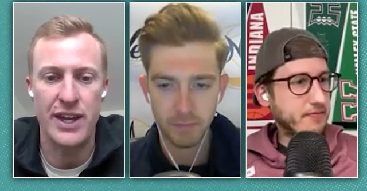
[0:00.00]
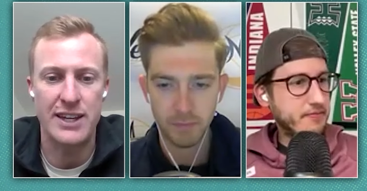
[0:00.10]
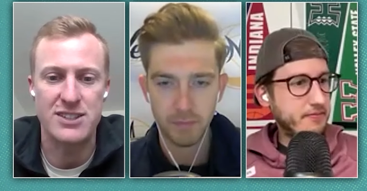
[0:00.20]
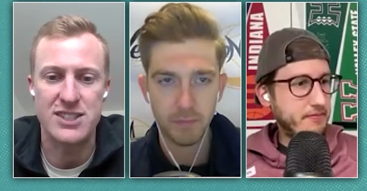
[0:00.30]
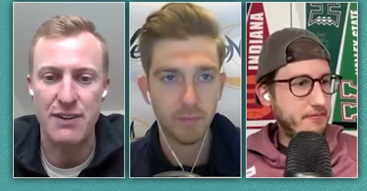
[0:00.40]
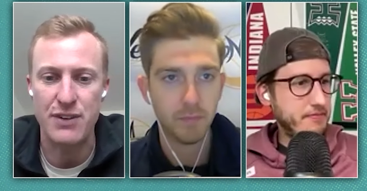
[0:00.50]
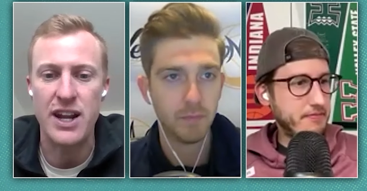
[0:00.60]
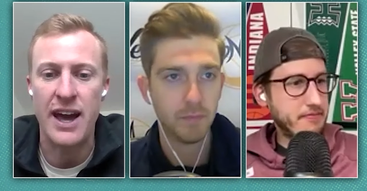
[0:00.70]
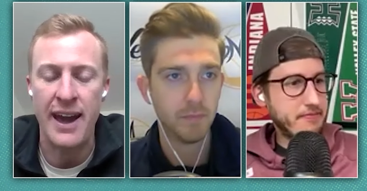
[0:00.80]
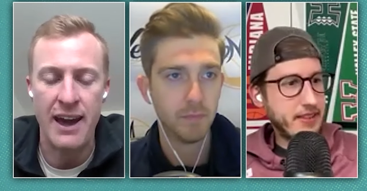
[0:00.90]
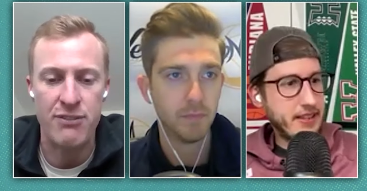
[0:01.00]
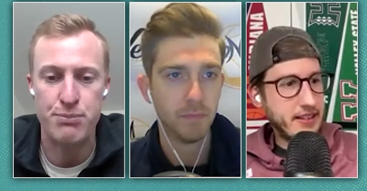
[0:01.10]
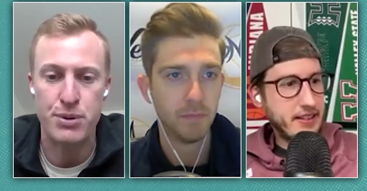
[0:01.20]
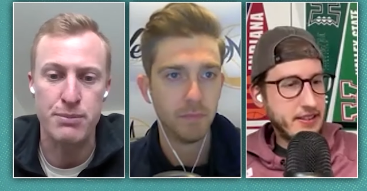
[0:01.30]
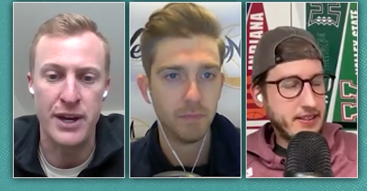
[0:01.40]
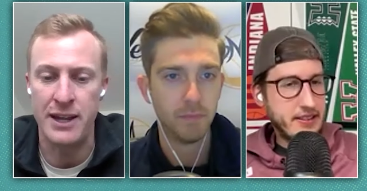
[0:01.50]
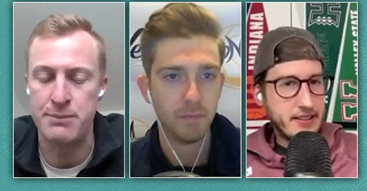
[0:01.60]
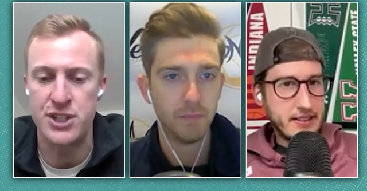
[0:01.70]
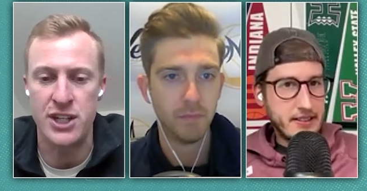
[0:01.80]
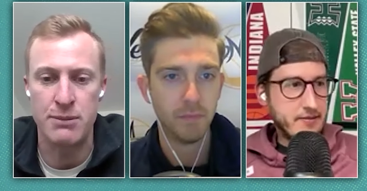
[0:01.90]
Speaker 1: laying seven and a half per
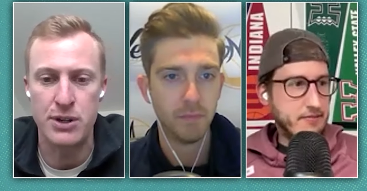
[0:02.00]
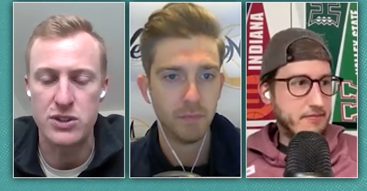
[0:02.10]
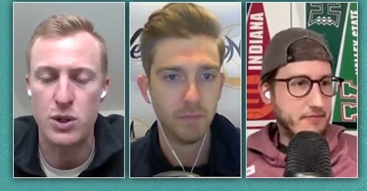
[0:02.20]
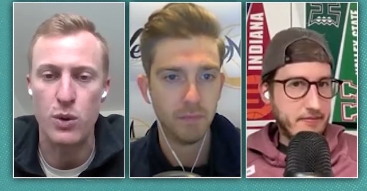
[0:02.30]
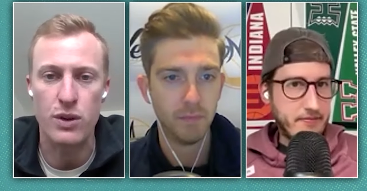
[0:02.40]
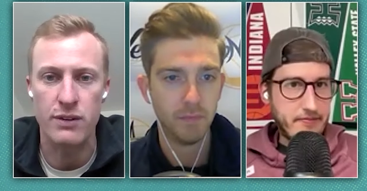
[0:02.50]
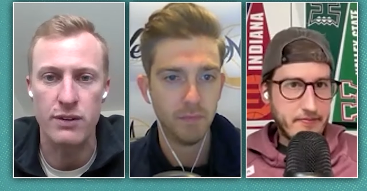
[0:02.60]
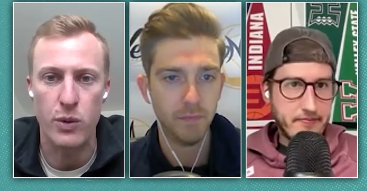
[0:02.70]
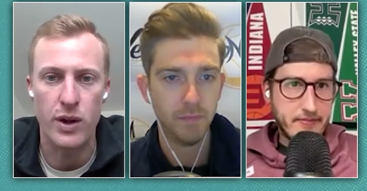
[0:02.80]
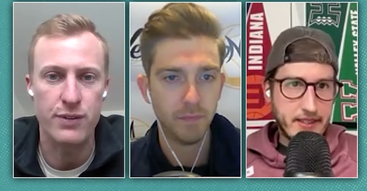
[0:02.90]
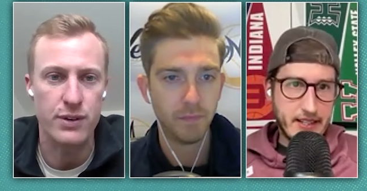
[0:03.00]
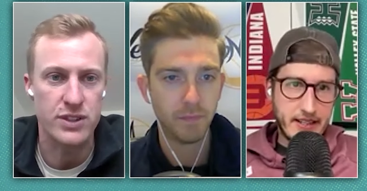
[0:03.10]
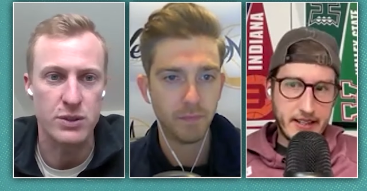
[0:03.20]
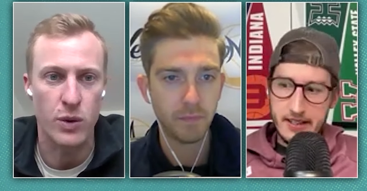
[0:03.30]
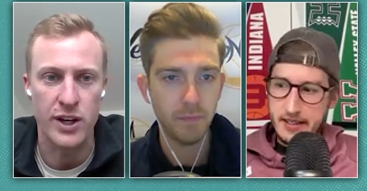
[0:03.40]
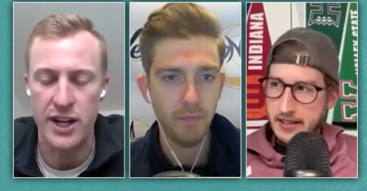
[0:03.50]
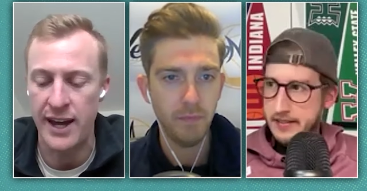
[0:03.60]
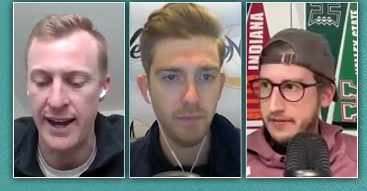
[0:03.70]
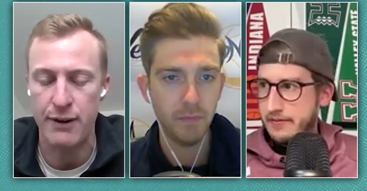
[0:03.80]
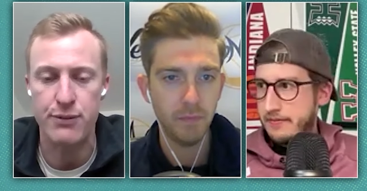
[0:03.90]
BetMGM, total of 151 and a
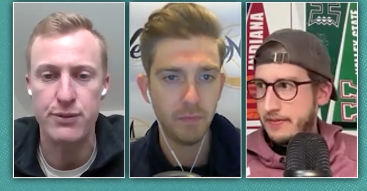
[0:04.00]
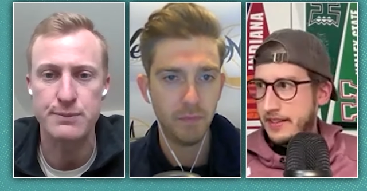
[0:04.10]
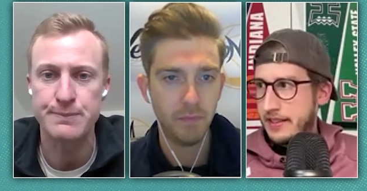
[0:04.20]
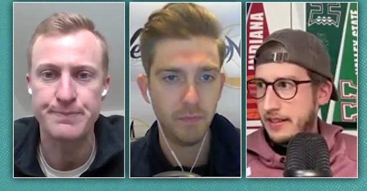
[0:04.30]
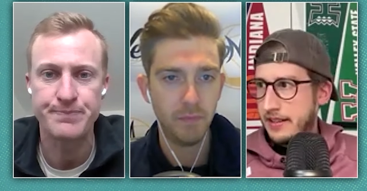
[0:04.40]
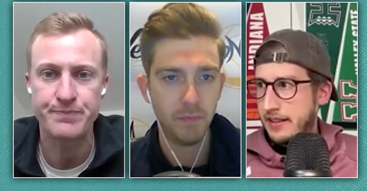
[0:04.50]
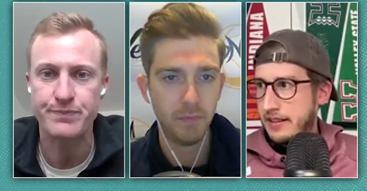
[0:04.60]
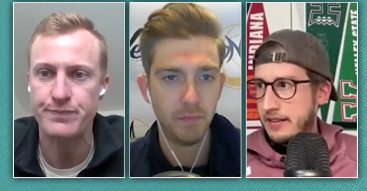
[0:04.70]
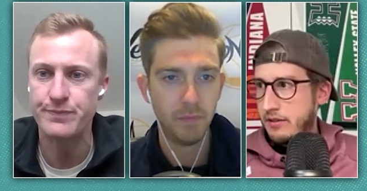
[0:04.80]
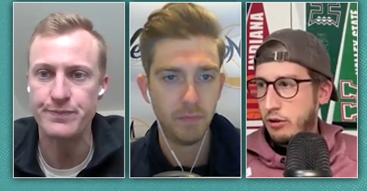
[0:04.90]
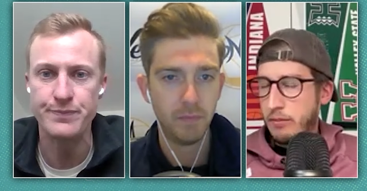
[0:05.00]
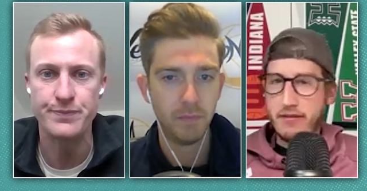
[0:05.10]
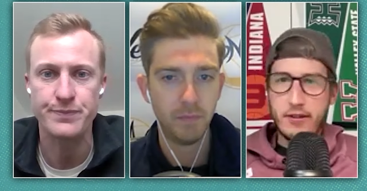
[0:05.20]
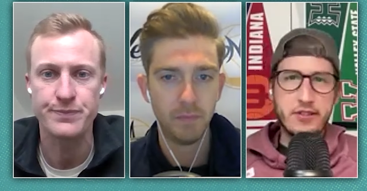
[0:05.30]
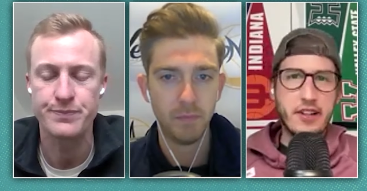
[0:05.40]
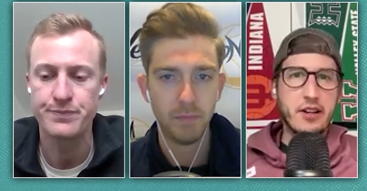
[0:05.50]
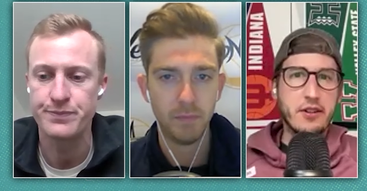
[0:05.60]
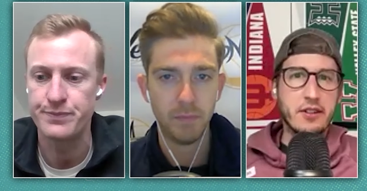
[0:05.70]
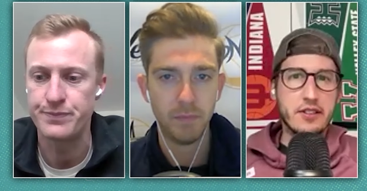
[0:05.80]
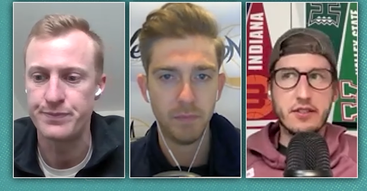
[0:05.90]
half.
Speaker 2: Well, my first angle
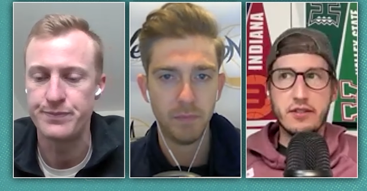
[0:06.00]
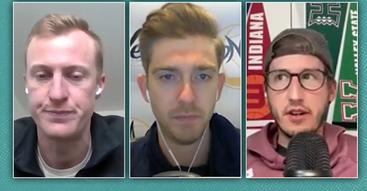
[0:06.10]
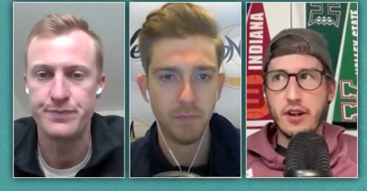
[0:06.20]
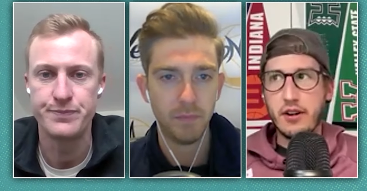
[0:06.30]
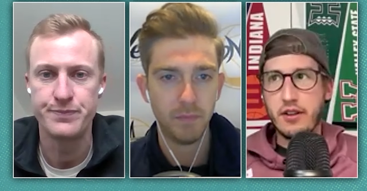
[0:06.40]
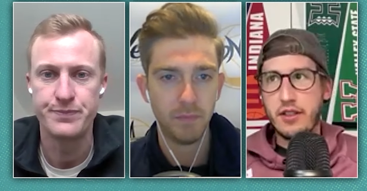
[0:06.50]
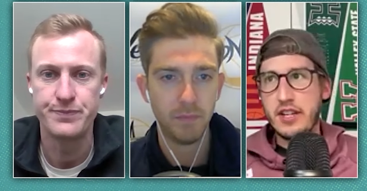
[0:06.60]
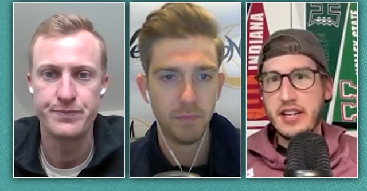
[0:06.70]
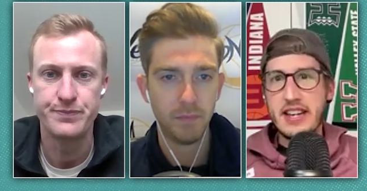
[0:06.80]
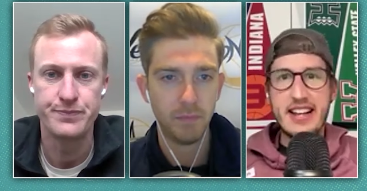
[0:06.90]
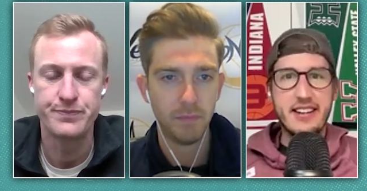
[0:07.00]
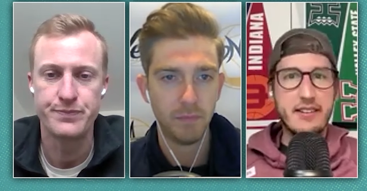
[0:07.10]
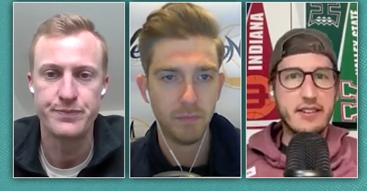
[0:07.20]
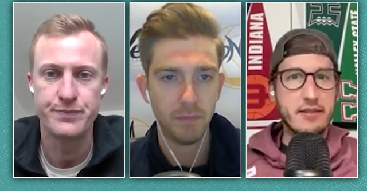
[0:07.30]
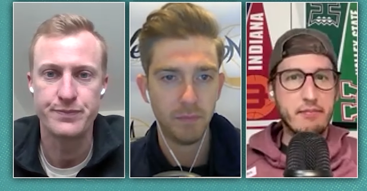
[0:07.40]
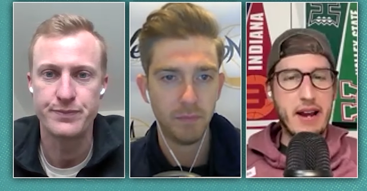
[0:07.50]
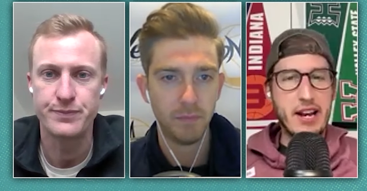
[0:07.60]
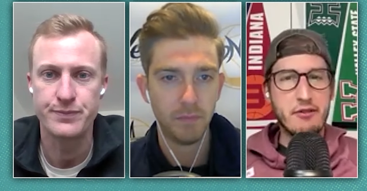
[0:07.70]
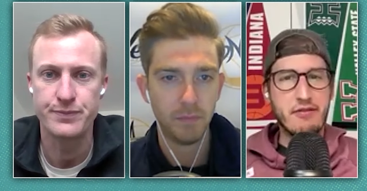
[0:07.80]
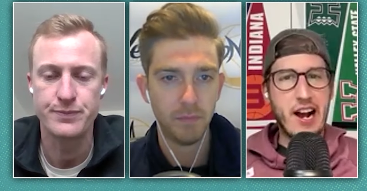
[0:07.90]
is uh, the net
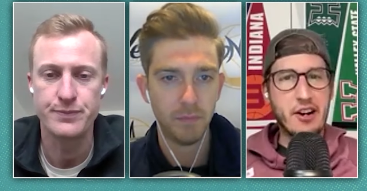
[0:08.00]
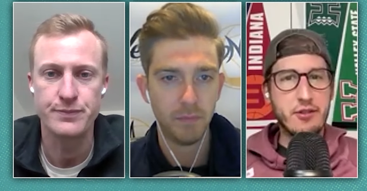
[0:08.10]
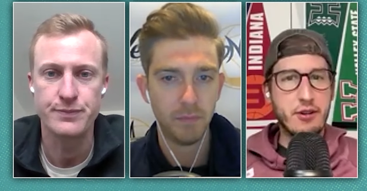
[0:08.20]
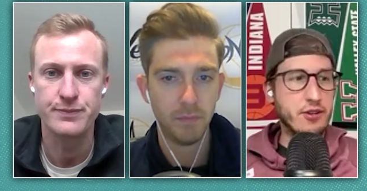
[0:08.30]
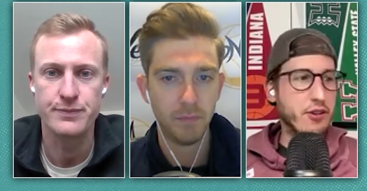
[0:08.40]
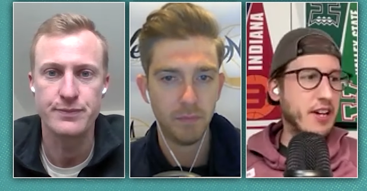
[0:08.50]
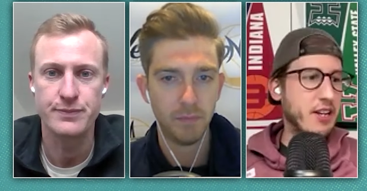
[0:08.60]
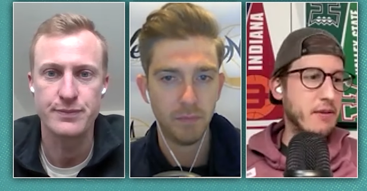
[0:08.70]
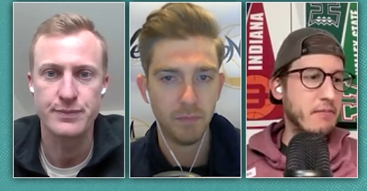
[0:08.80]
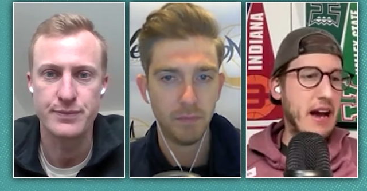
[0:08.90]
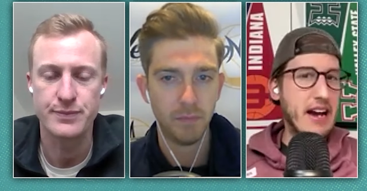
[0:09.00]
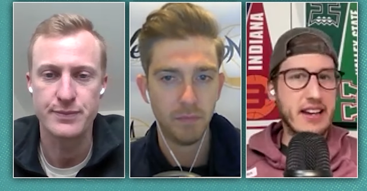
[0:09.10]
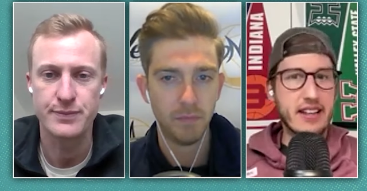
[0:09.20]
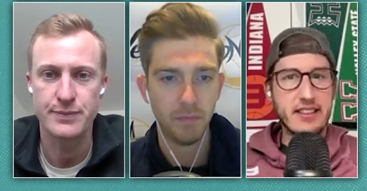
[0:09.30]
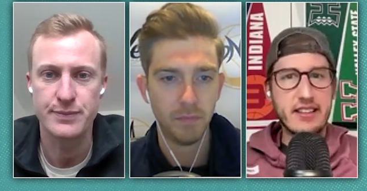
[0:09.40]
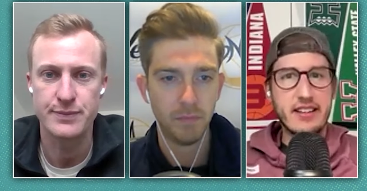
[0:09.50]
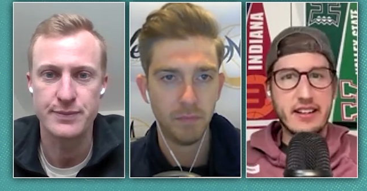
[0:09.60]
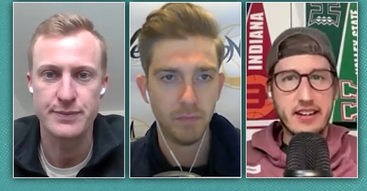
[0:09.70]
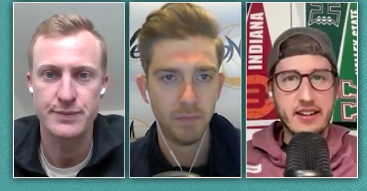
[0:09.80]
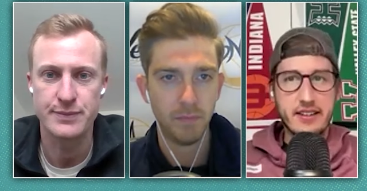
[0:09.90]
manufacturers. Are they going to be back in the
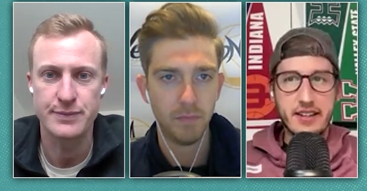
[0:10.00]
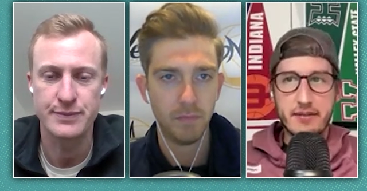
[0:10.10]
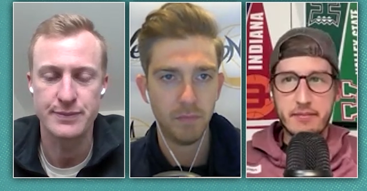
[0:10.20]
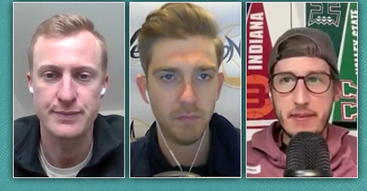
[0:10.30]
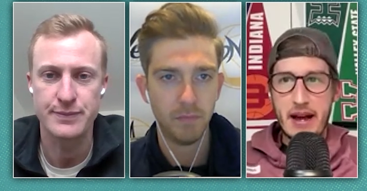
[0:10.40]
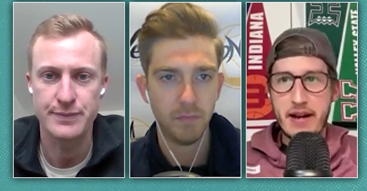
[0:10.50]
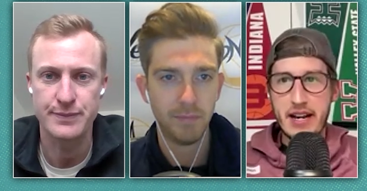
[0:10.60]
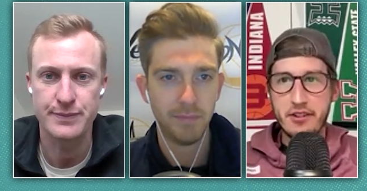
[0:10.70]
uh, back in